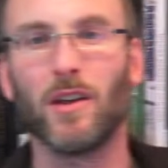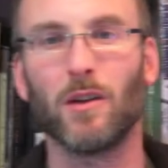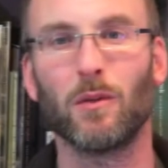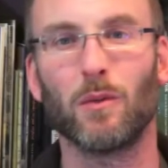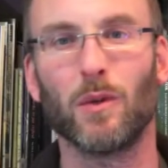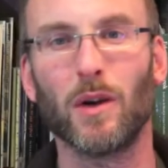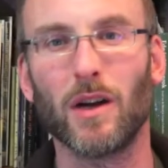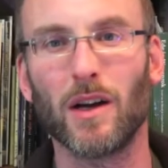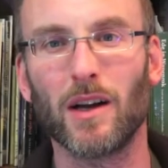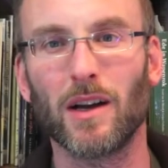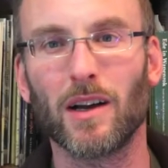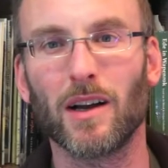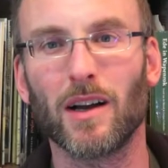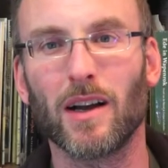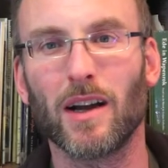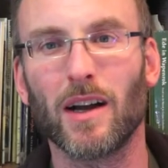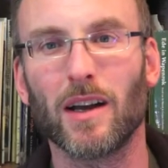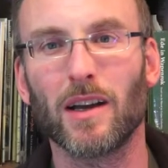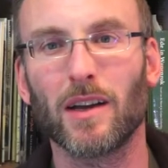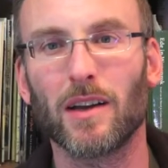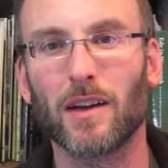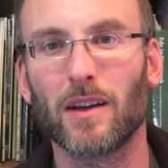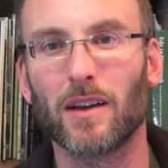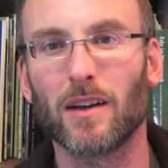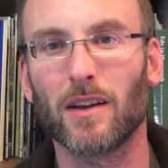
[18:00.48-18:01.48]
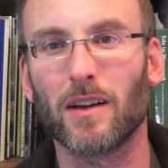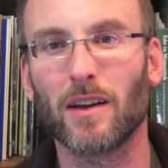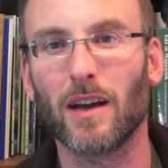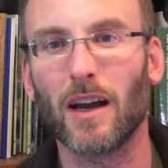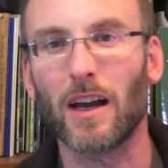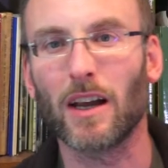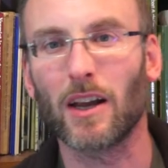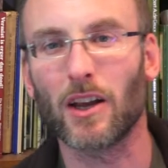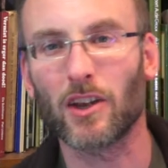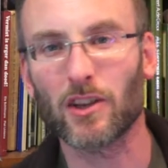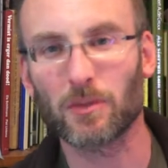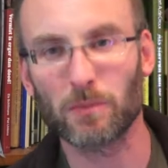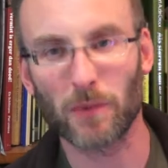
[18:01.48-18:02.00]
well, I
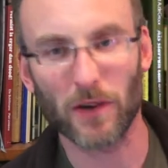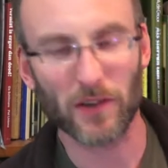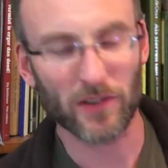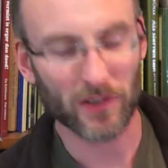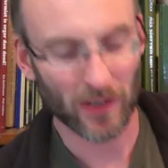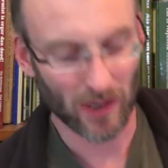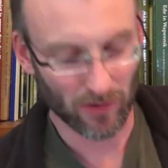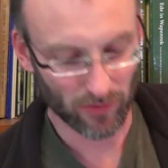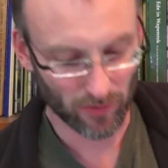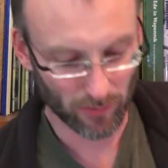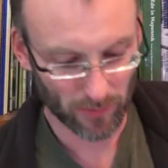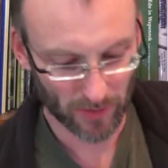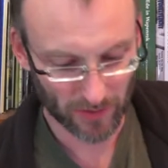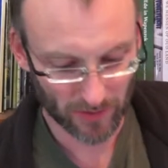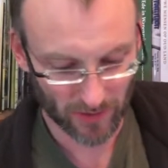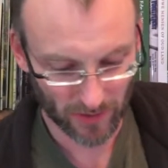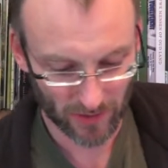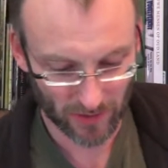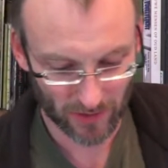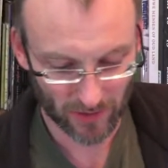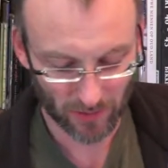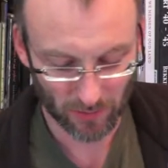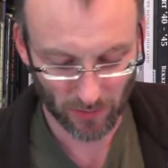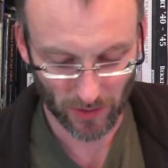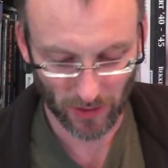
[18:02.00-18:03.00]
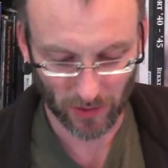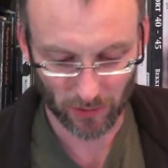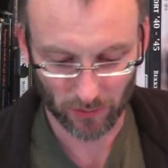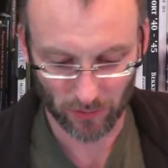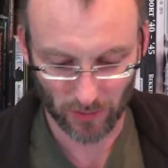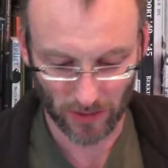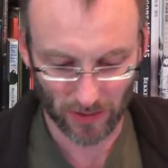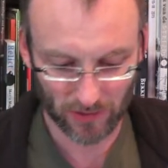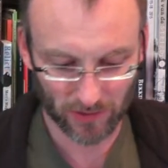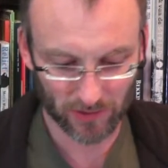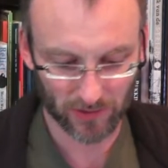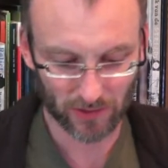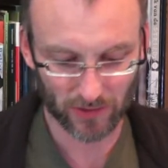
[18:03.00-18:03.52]
lost myself a bit in trying to
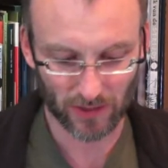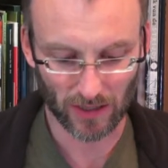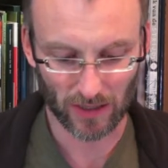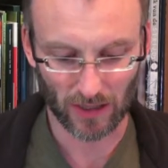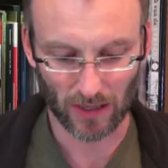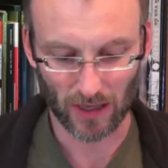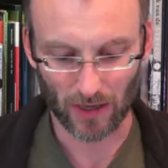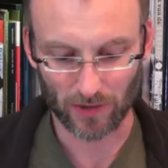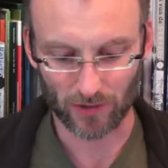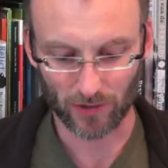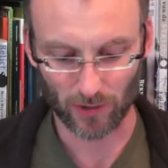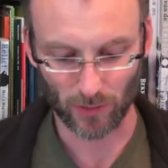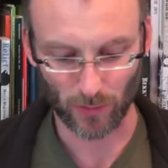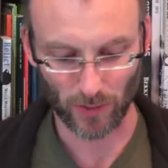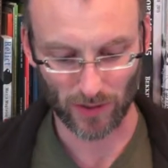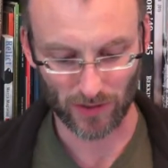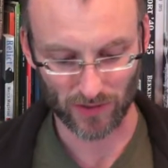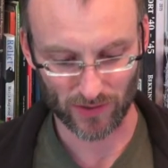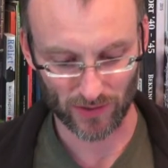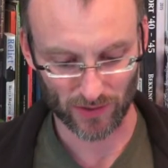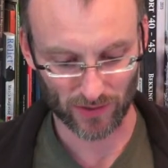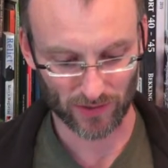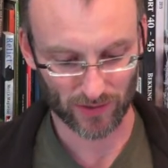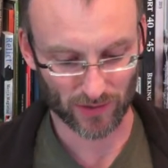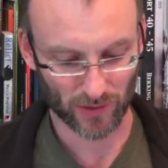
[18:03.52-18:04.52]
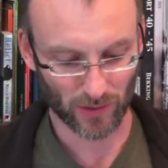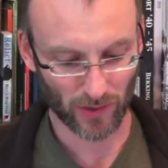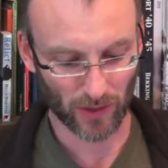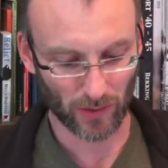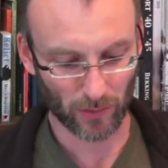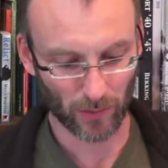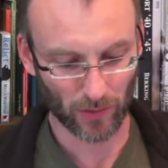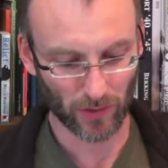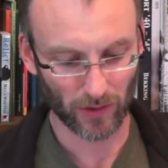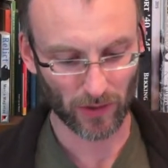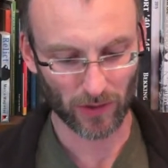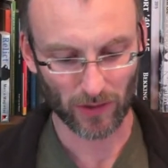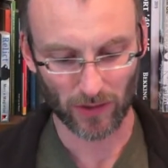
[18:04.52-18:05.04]
answer that last question, so I
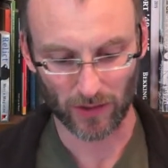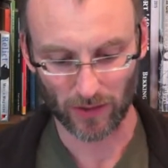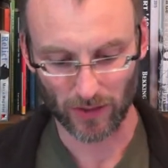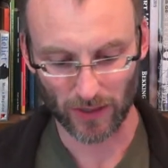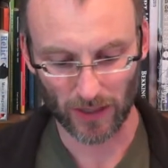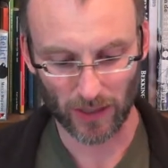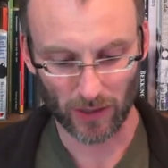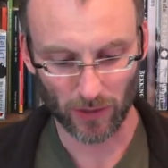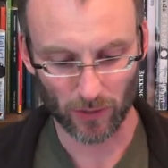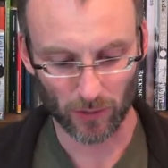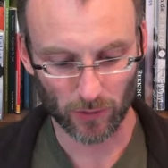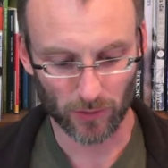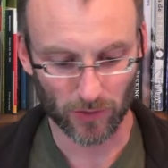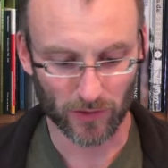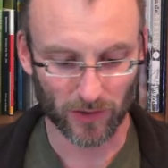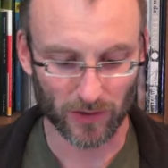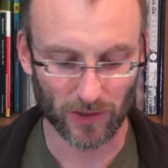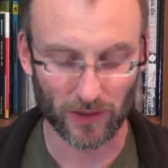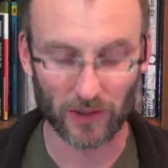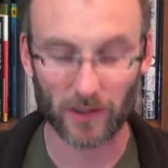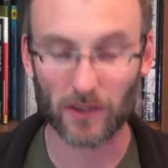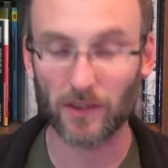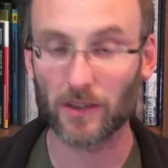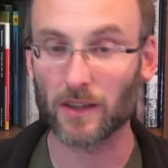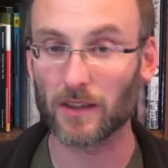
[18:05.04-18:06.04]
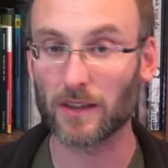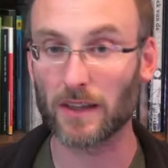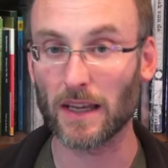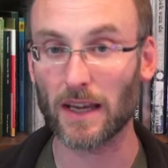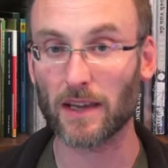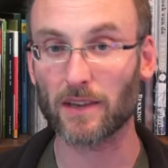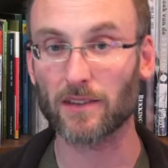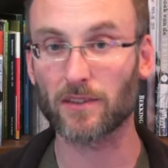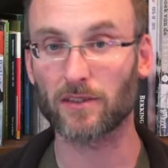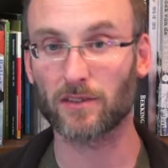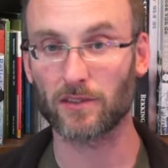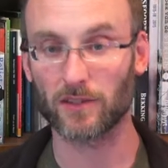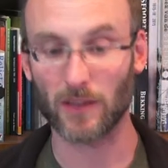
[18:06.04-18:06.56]
will include the
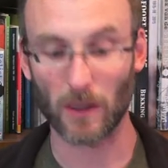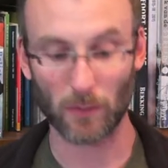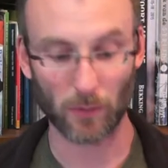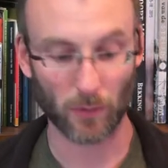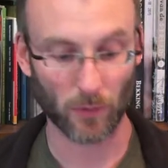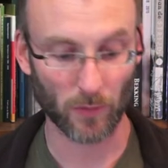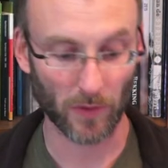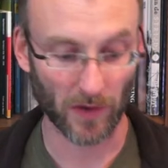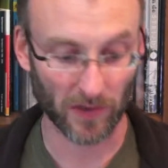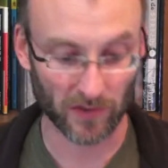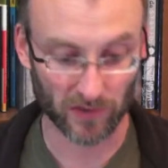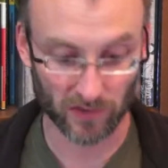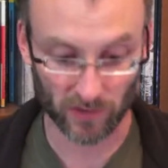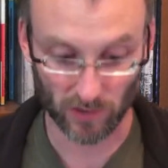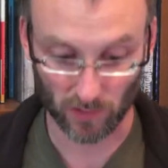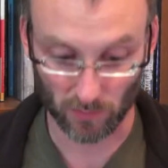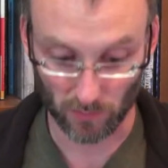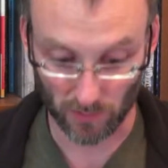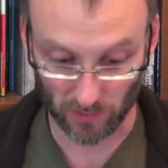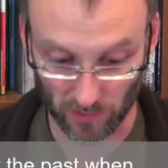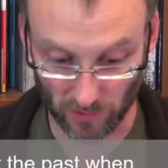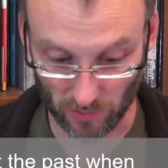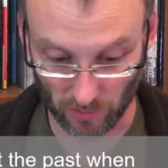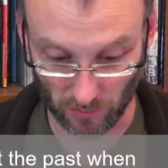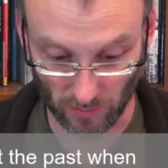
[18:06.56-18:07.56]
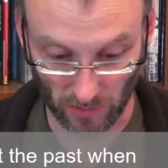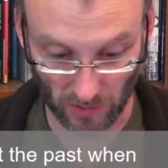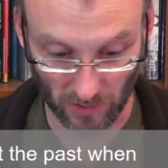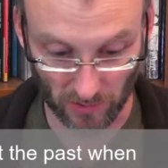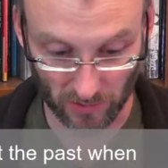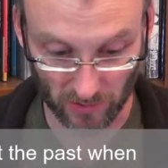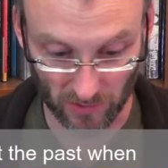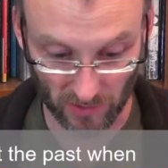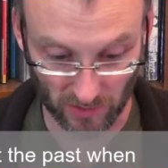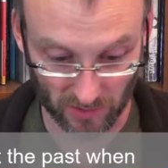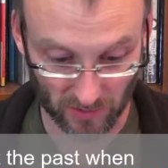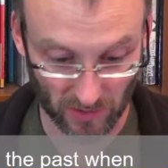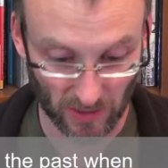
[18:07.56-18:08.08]
next sub-question which you
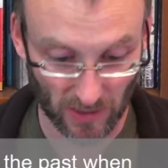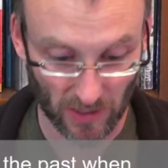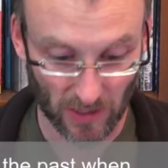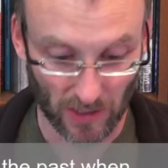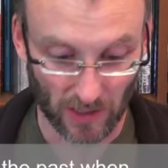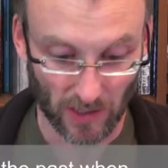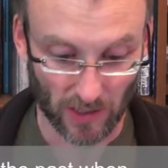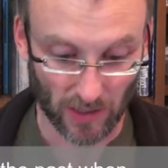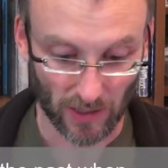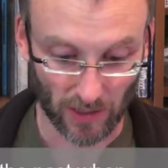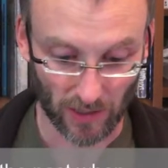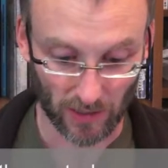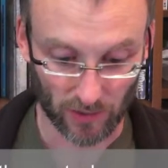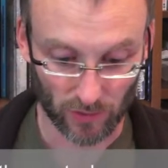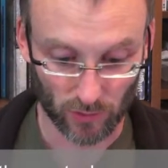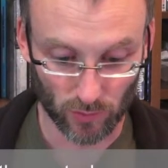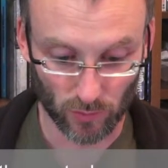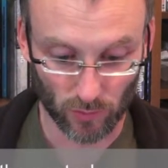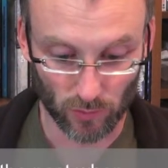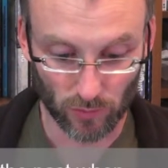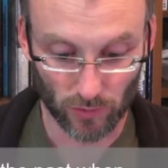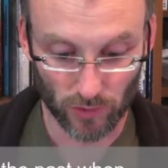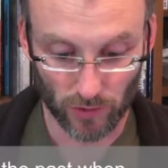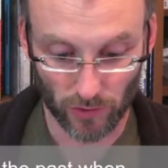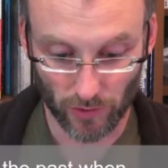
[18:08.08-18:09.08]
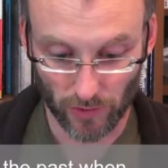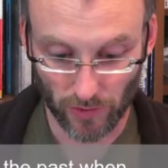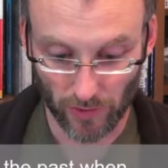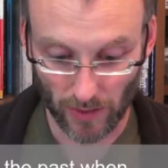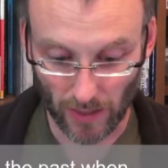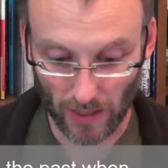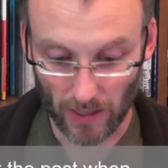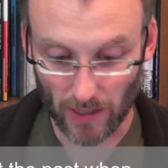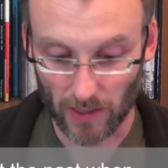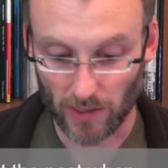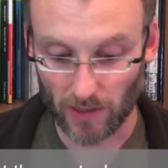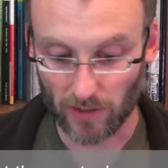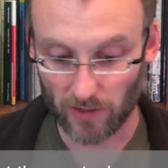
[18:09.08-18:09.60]
ask is, do you
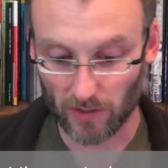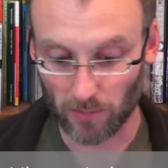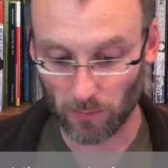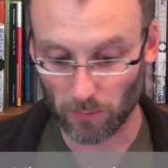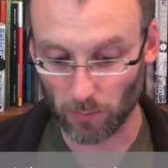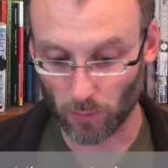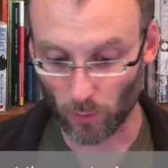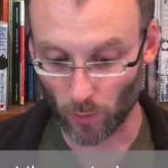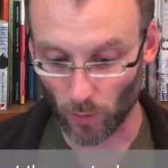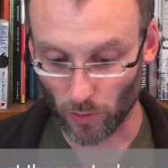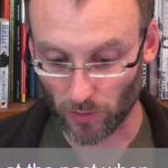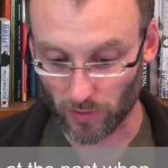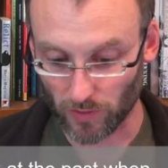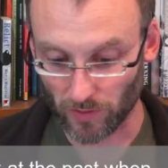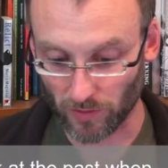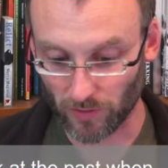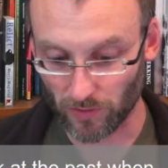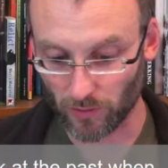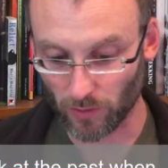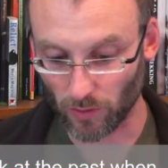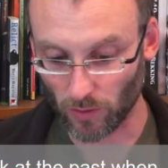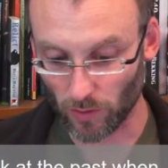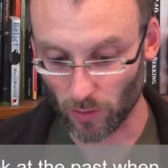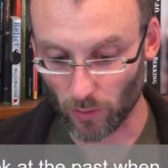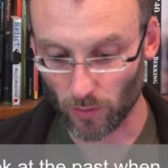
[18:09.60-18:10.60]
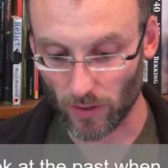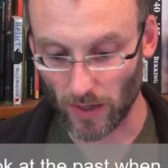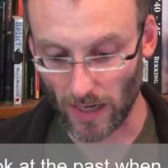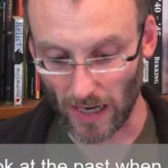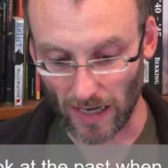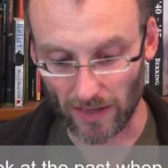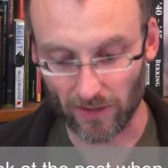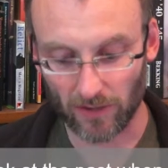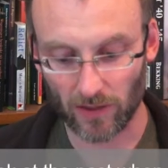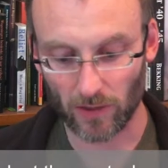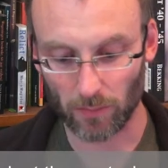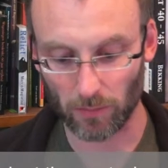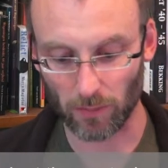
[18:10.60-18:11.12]
think it is important to look
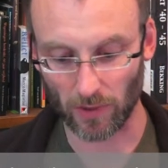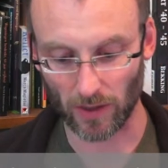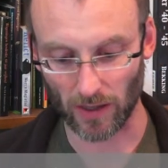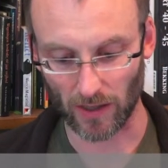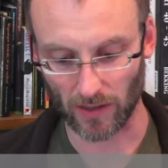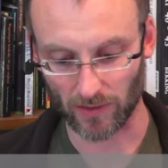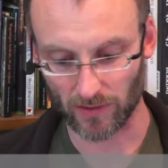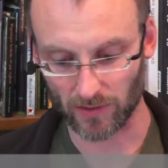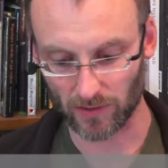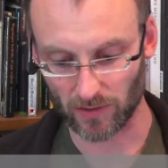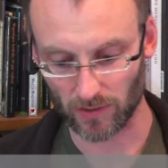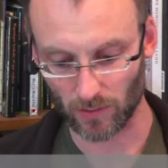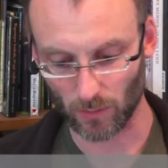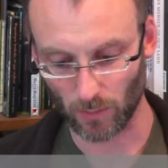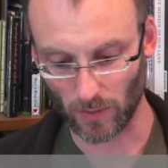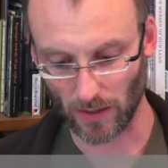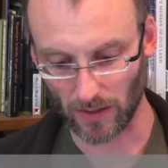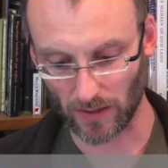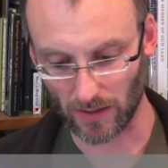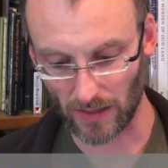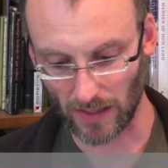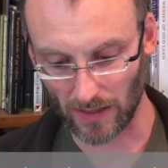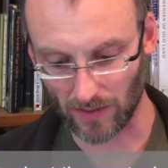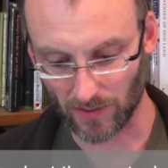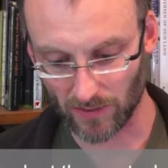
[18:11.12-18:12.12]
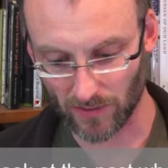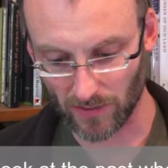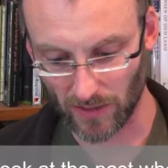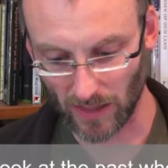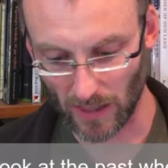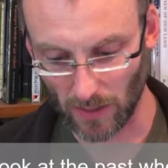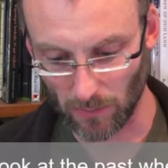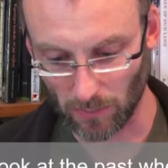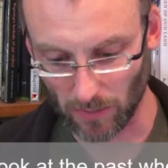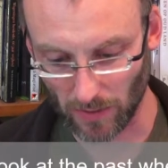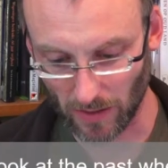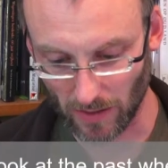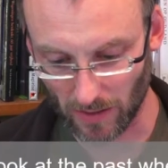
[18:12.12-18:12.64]
at the past when
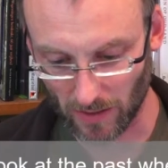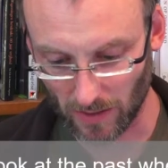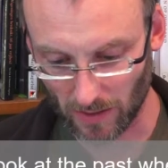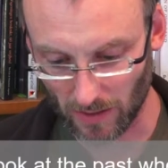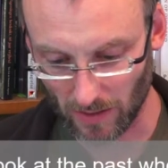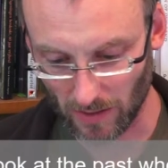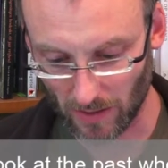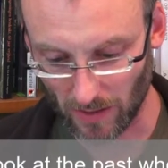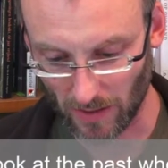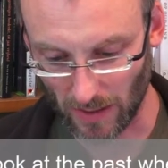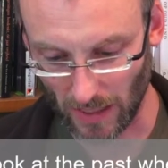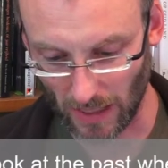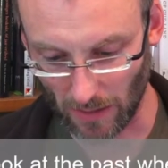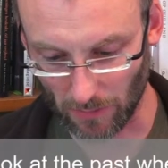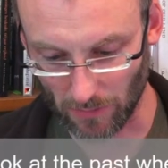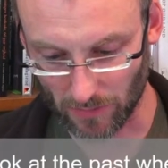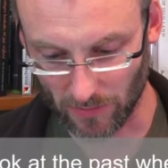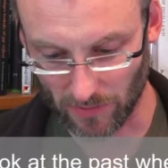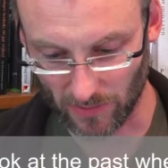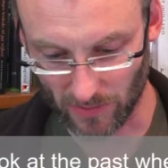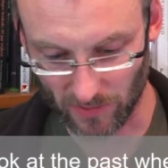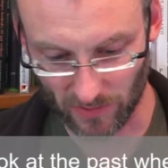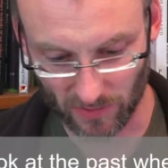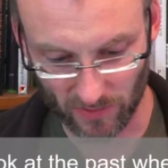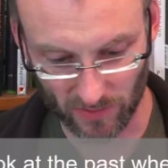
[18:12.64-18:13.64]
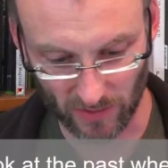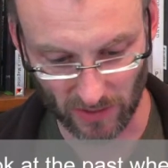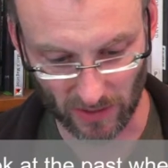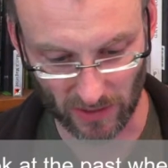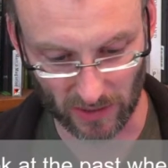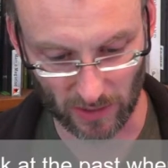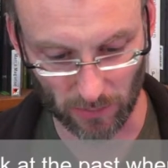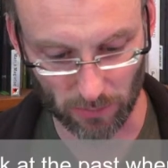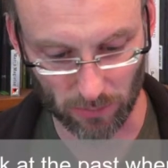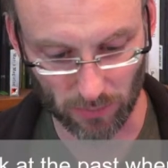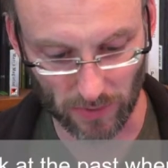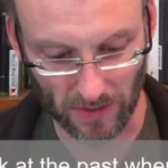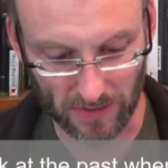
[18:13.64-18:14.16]
landscaping heritage in
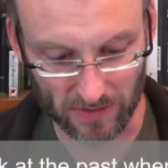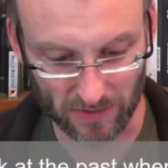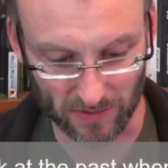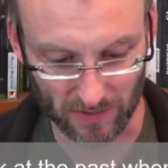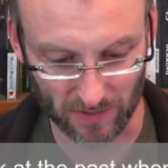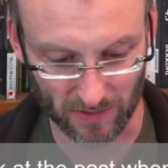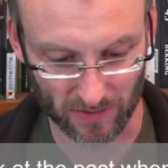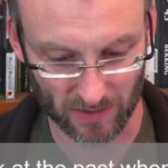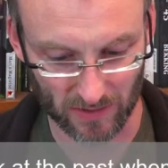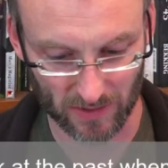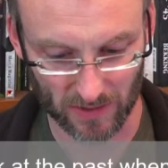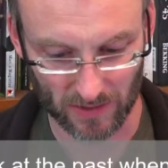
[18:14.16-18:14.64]
the present?